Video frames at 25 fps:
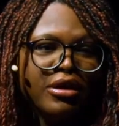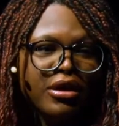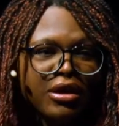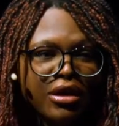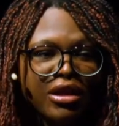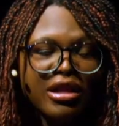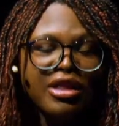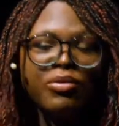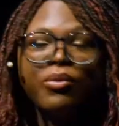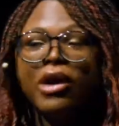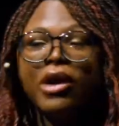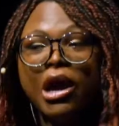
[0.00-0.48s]

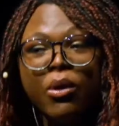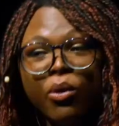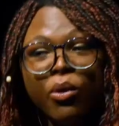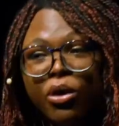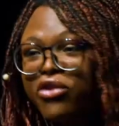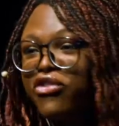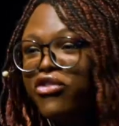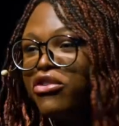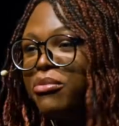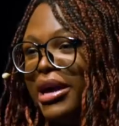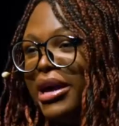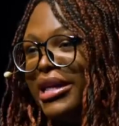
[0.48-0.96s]
That's why I
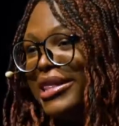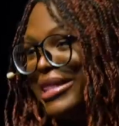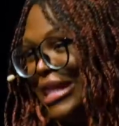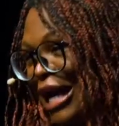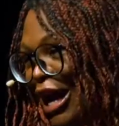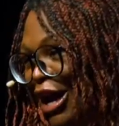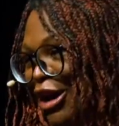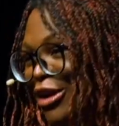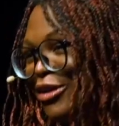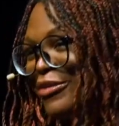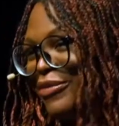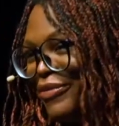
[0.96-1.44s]
work for
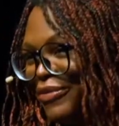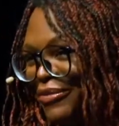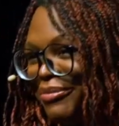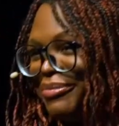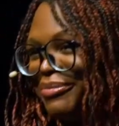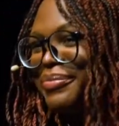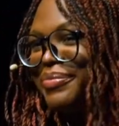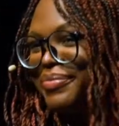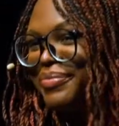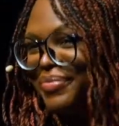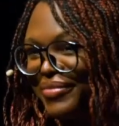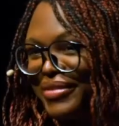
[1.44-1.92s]
myself.
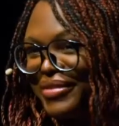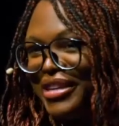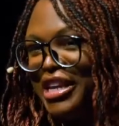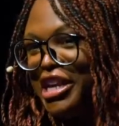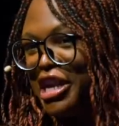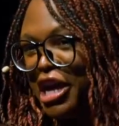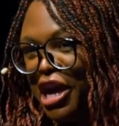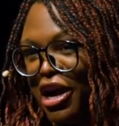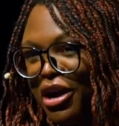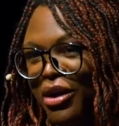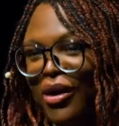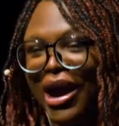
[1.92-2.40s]
You
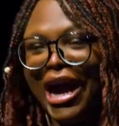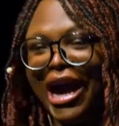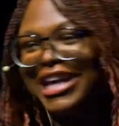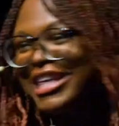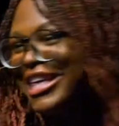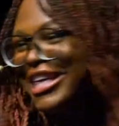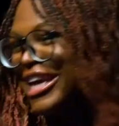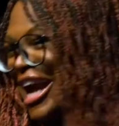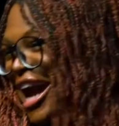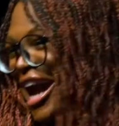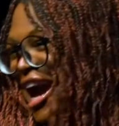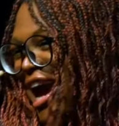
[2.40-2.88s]
know, I
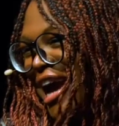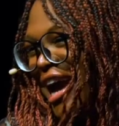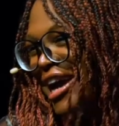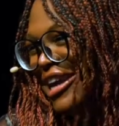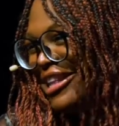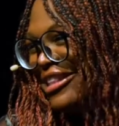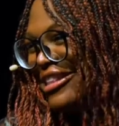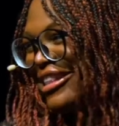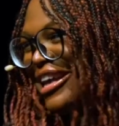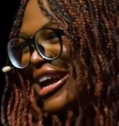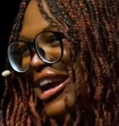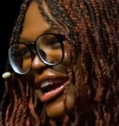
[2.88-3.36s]

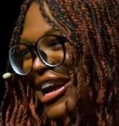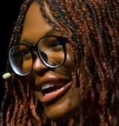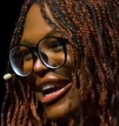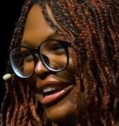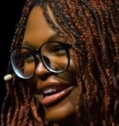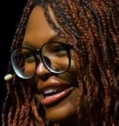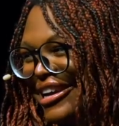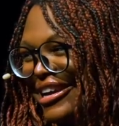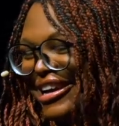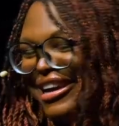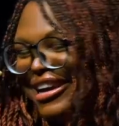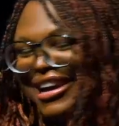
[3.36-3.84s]
can't,
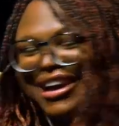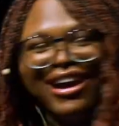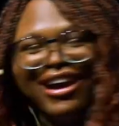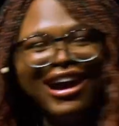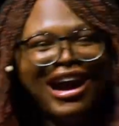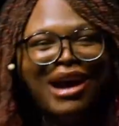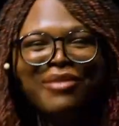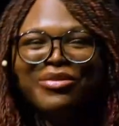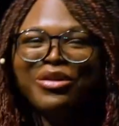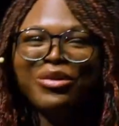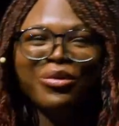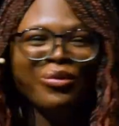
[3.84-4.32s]
like,
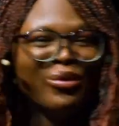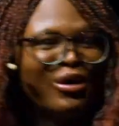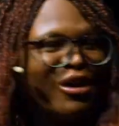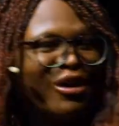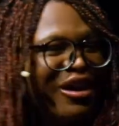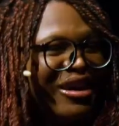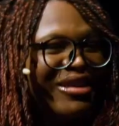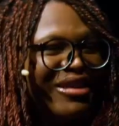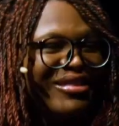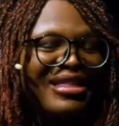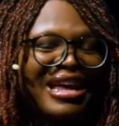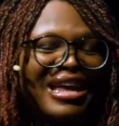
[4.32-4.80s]
I'm the
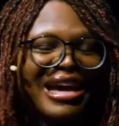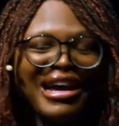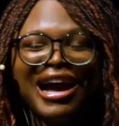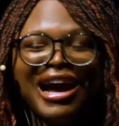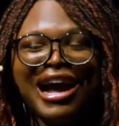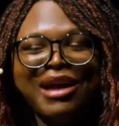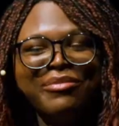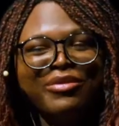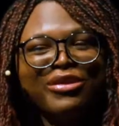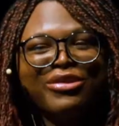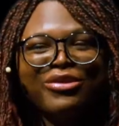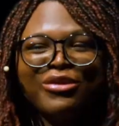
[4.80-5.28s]
worst. Like,
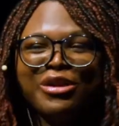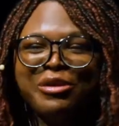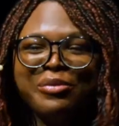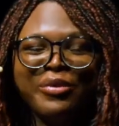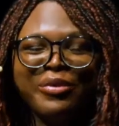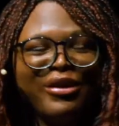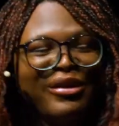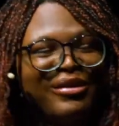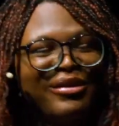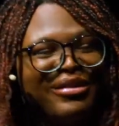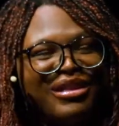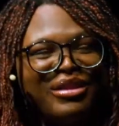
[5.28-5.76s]
I'm the sort of
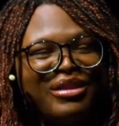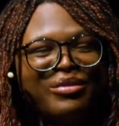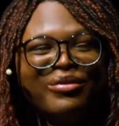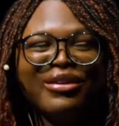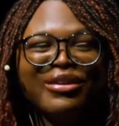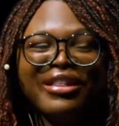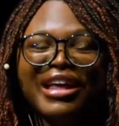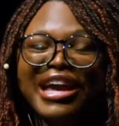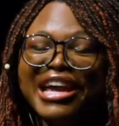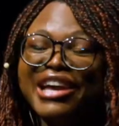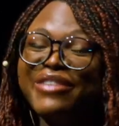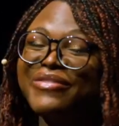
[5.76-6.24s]
person where,
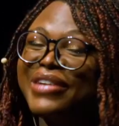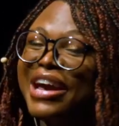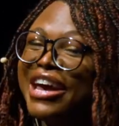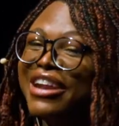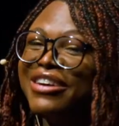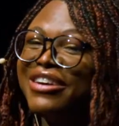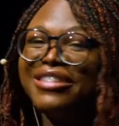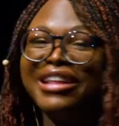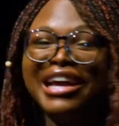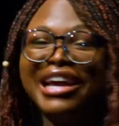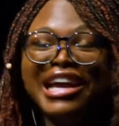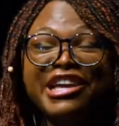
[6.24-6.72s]
like, if I
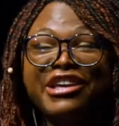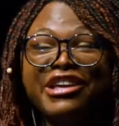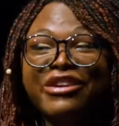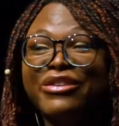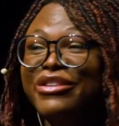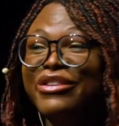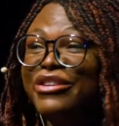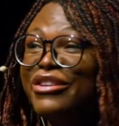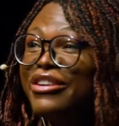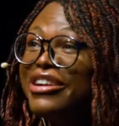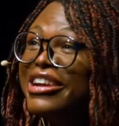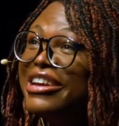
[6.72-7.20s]
don't like you,
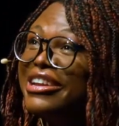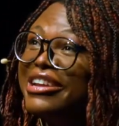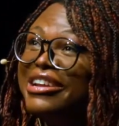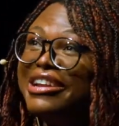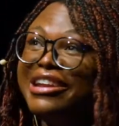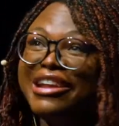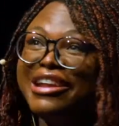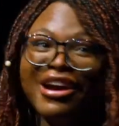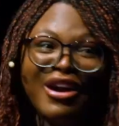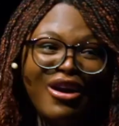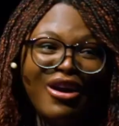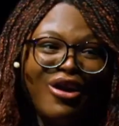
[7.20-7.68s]
you're gonna
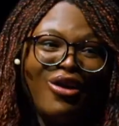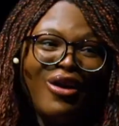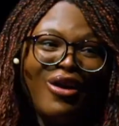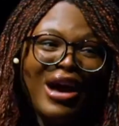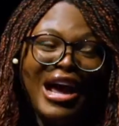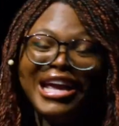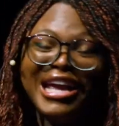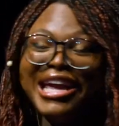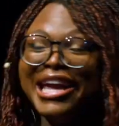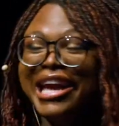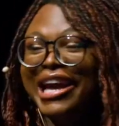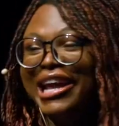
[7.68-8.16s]
know.
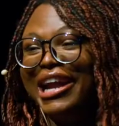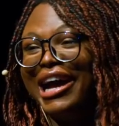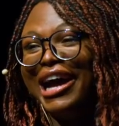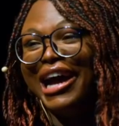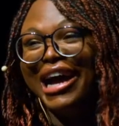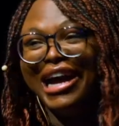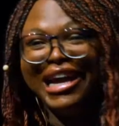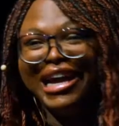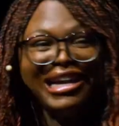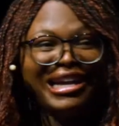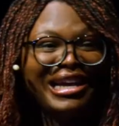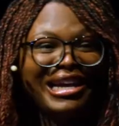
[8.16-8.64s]
I can't
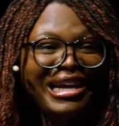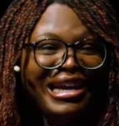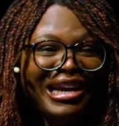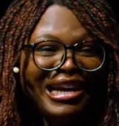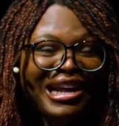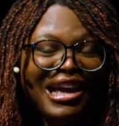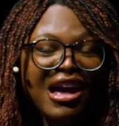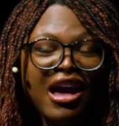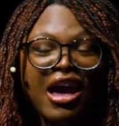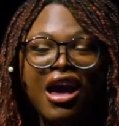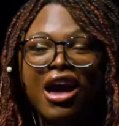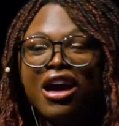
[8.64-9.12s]
hide it,
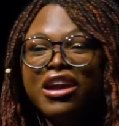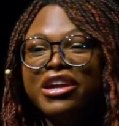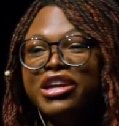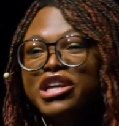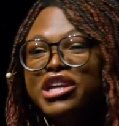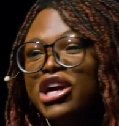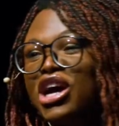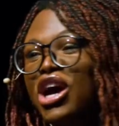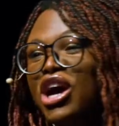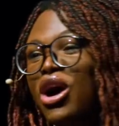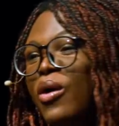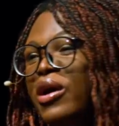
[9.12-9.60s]
you
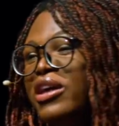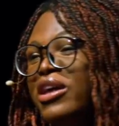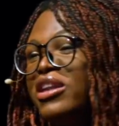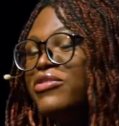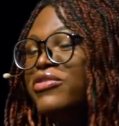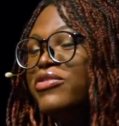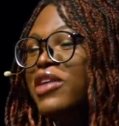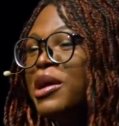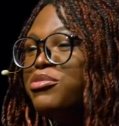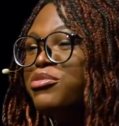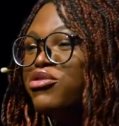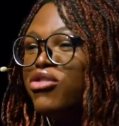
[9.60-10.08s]
know? And
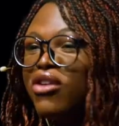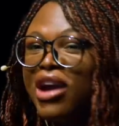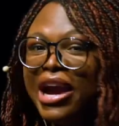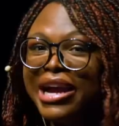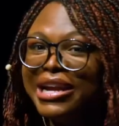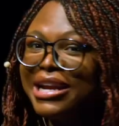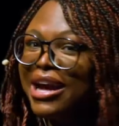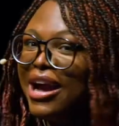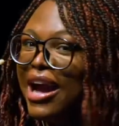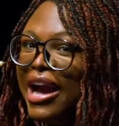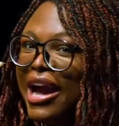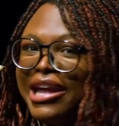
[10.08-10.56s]
if I'm
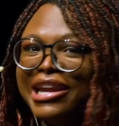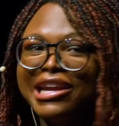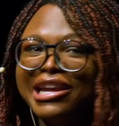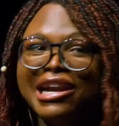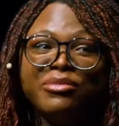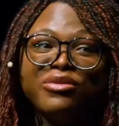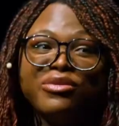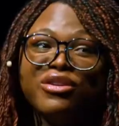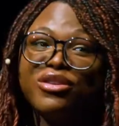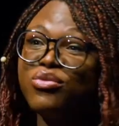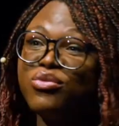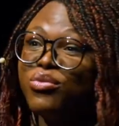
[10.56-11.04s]
trying to hide it,
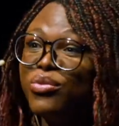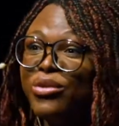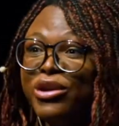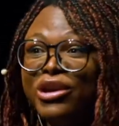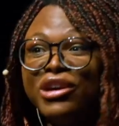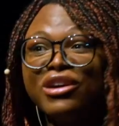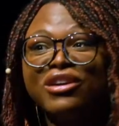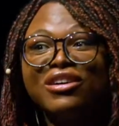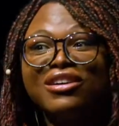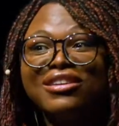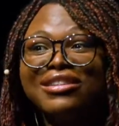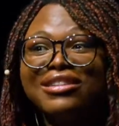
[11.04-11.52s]
I'm just
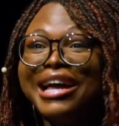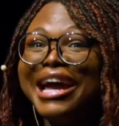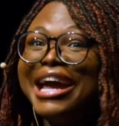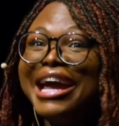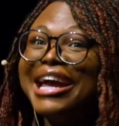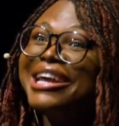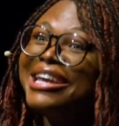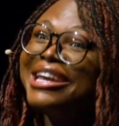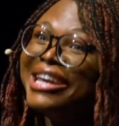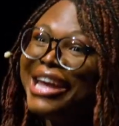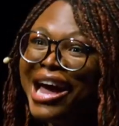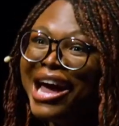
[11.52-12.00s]
real,
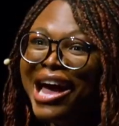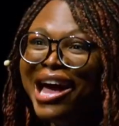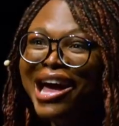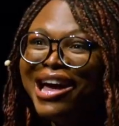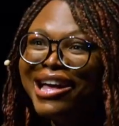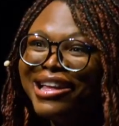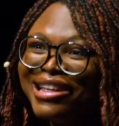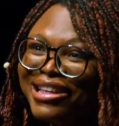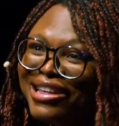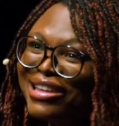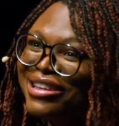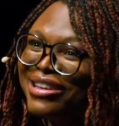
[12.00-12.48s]
like,
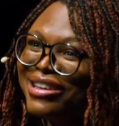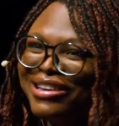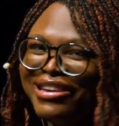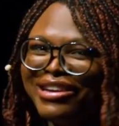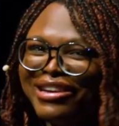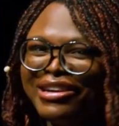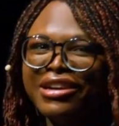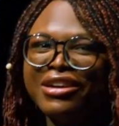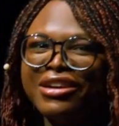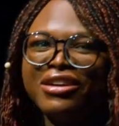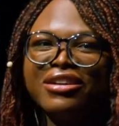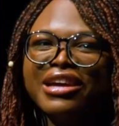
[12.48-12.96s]
yeah,
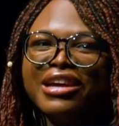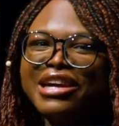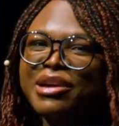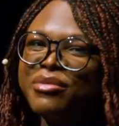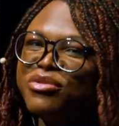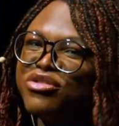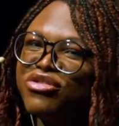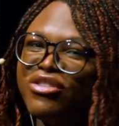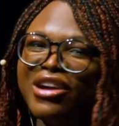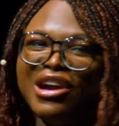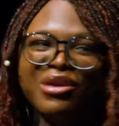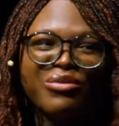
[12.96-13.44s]
you know, like, I'm
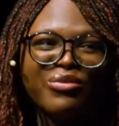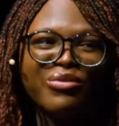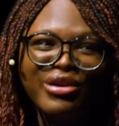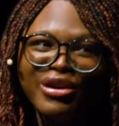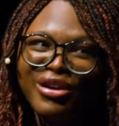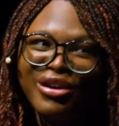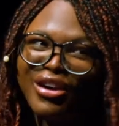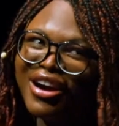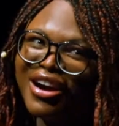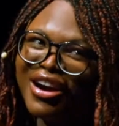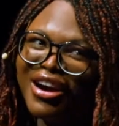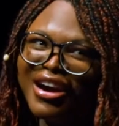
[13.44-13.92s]
trying
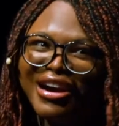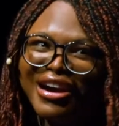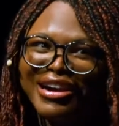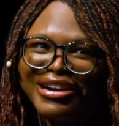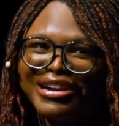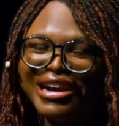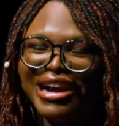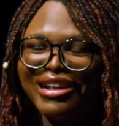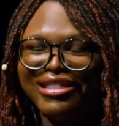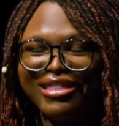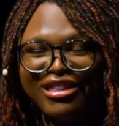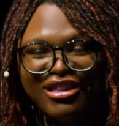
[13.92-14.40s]
real hard
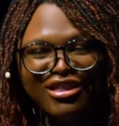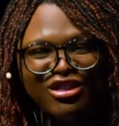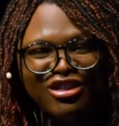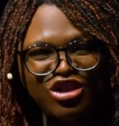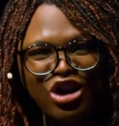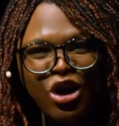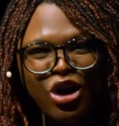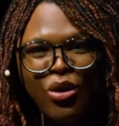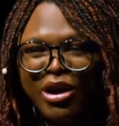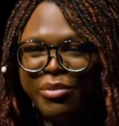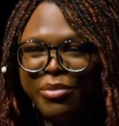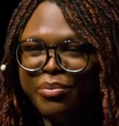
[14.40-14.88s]
not to
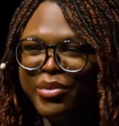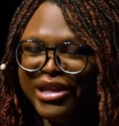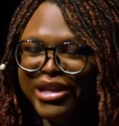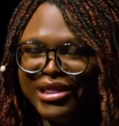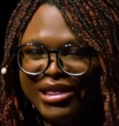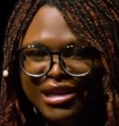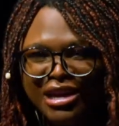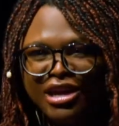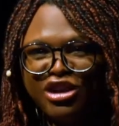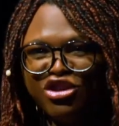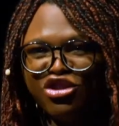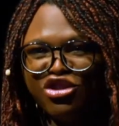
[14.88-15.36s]
show it, but
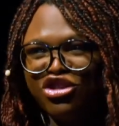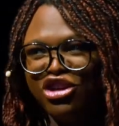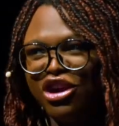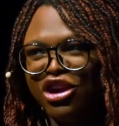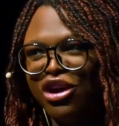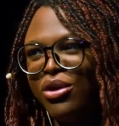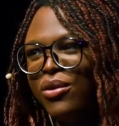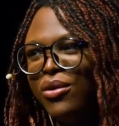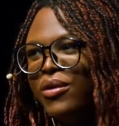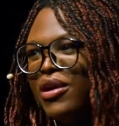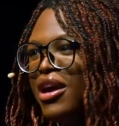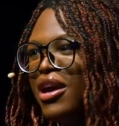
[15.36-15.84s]
it's gonna
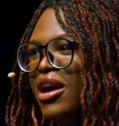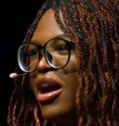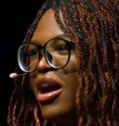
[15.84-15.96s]
show.